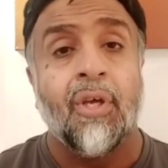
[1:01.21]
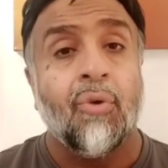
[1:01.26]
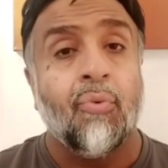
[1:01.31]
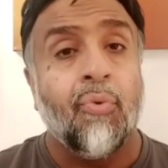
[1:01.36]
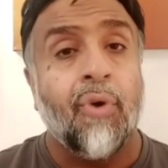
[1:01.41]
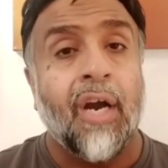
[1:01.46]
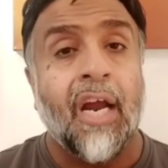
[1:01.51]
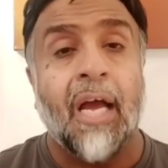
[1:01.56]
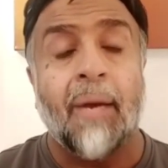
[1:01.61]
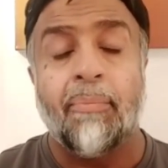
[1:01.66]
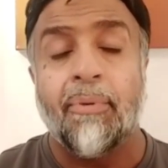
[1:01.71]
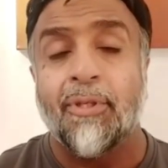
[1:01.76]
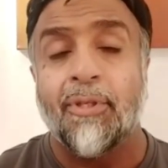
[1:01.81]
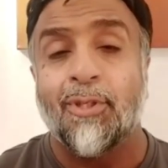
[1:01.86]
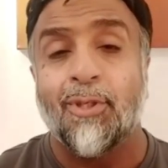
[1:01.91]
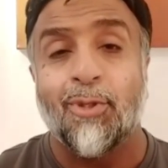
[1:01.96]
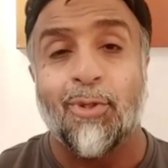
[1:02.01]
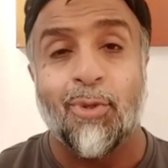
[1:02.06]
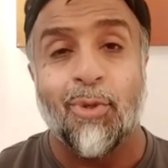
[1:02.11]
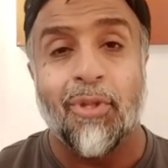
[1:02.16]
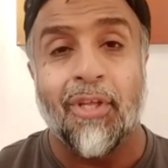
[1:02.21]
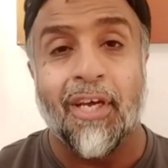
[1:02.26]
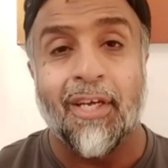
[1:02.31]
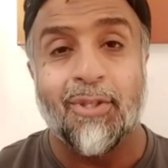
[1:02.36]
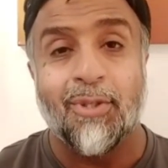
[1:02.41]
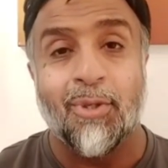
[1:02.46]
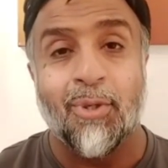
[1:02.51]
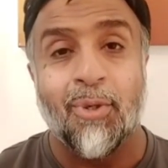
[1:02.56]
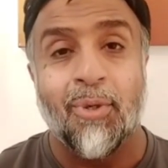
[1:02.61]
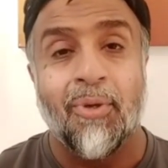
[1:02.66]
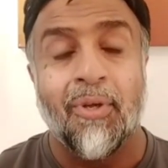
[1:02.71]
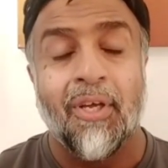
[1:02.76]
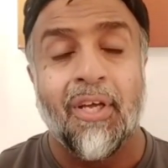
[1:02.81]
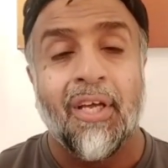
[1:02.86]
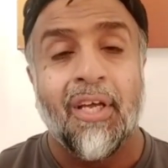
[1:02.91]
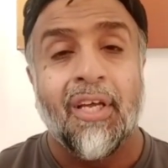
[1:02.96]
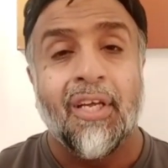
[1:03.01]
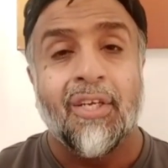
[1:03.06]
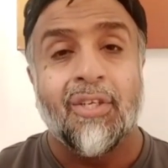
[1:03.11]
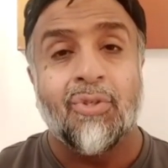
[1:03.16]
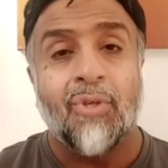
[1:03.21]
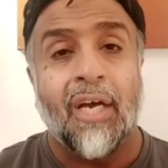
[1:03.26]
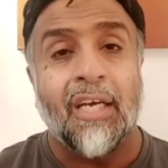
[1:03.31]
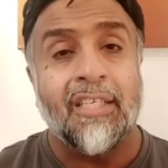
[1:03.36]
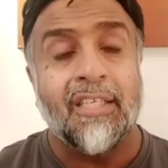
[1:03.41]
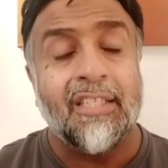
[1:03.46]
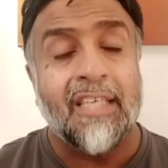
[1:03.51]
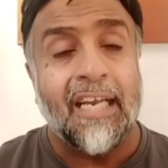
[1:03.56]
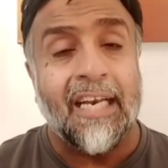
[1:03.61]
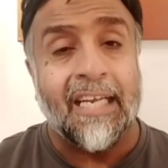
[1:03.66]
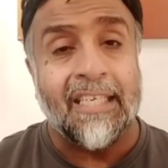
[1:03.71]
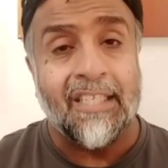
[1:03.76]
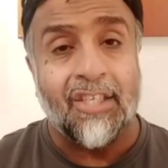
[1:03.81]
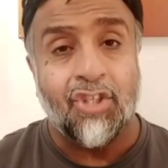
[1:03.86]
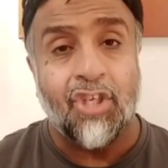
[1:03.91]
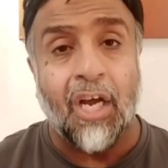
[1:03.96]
we're happy to do that too. So as I said, as